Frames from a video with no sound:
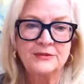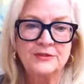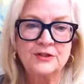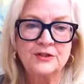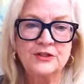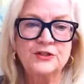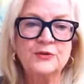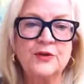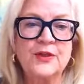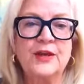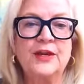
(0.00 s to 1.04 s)
So you just
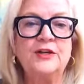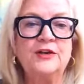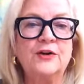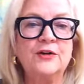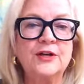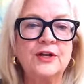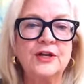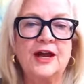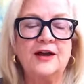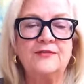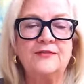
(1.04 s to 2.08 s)
throw that in. You're only going to
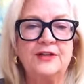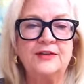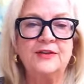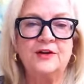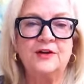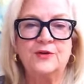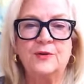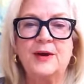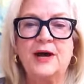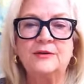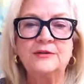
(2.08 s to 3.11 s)
have it in there for
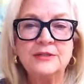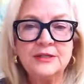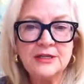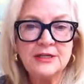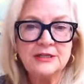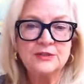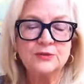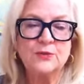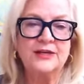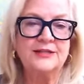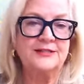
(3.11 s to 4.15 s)
about 20